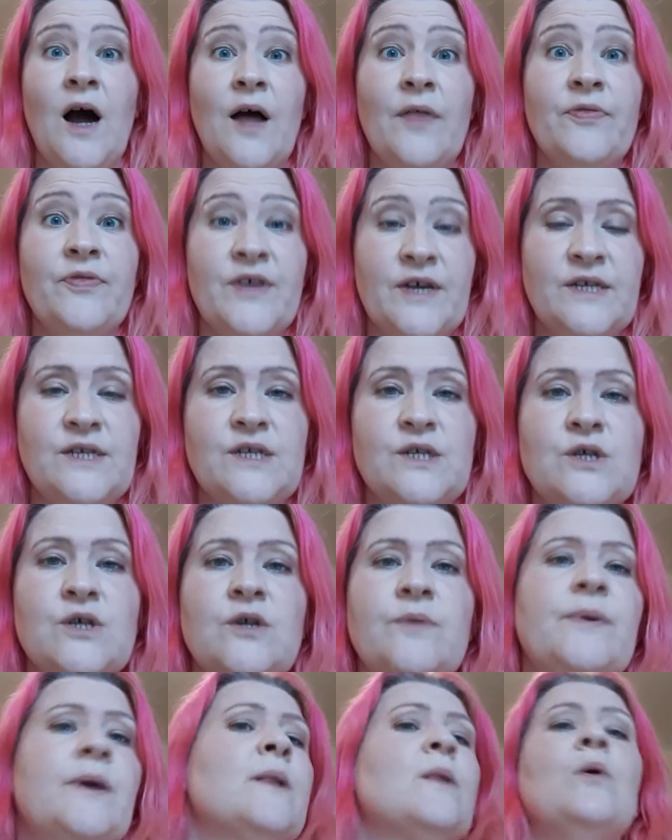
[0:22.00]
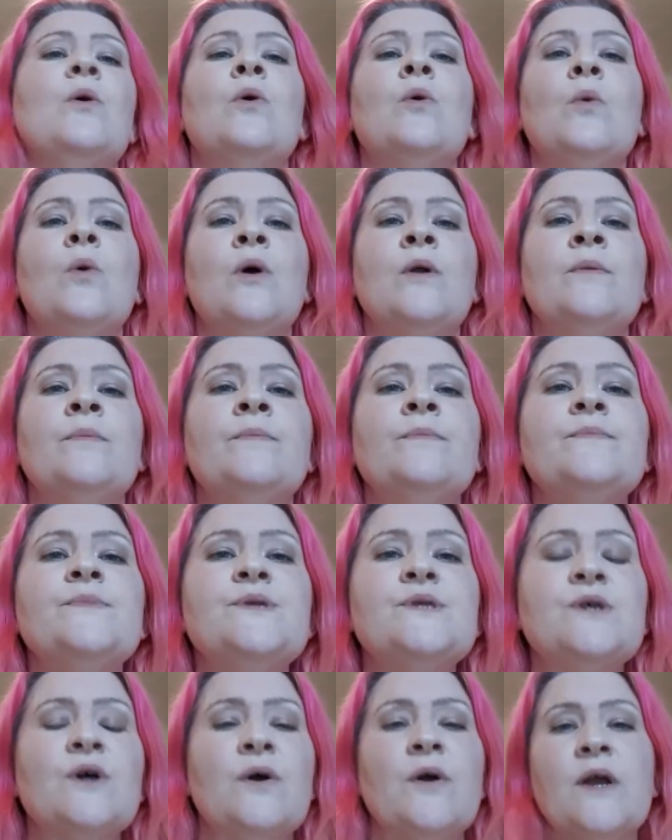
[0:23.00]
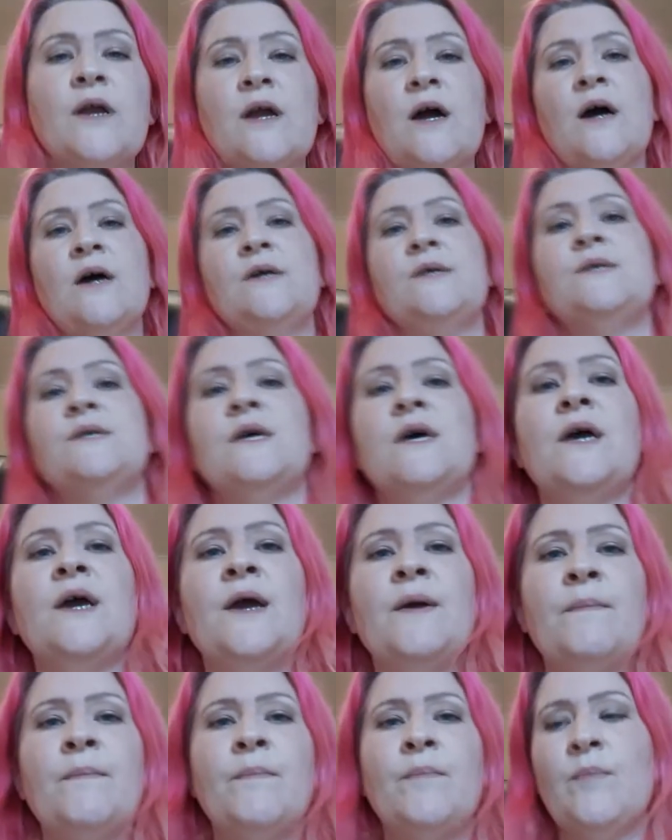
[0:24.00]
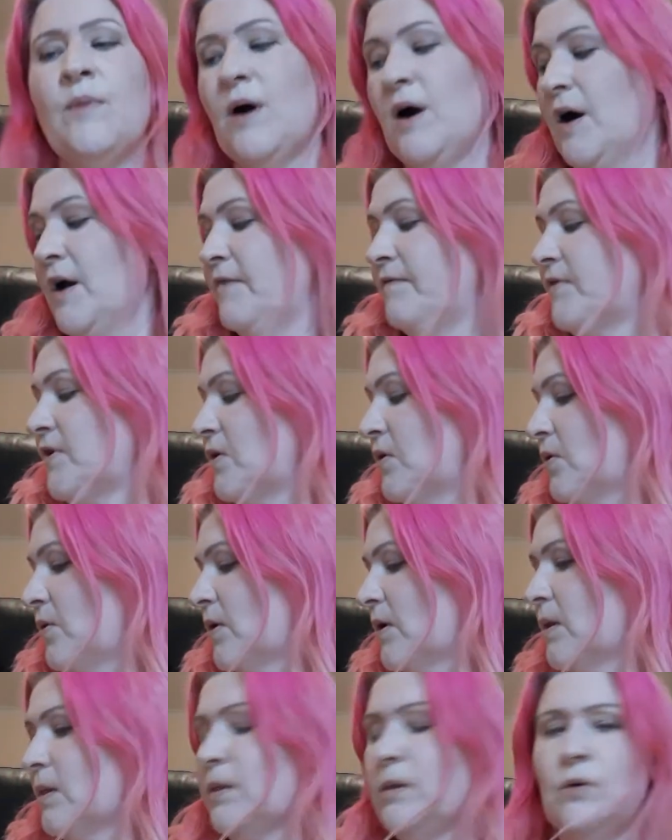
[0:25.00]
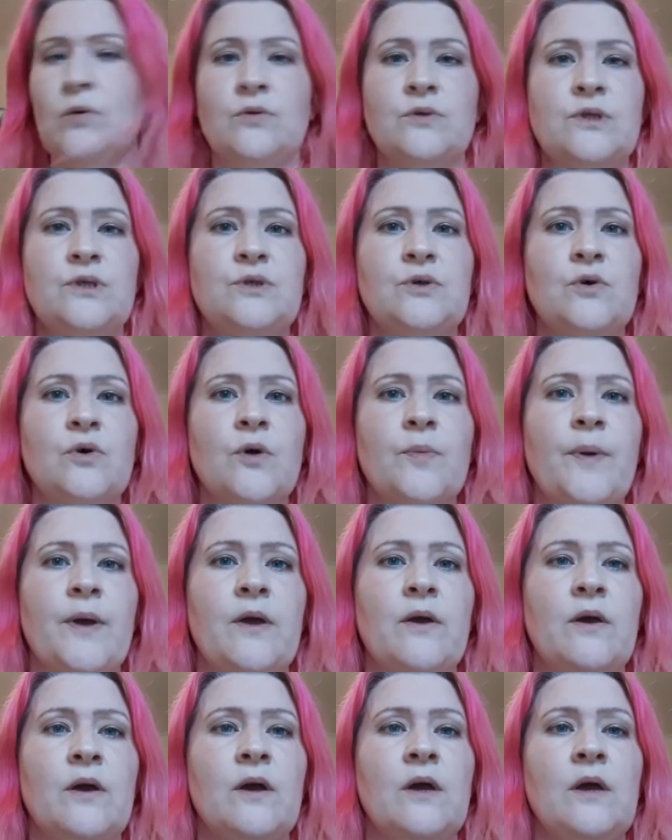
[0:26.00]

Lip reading: This is going to be a long one. Sorry guys, I've got a lot to talk about.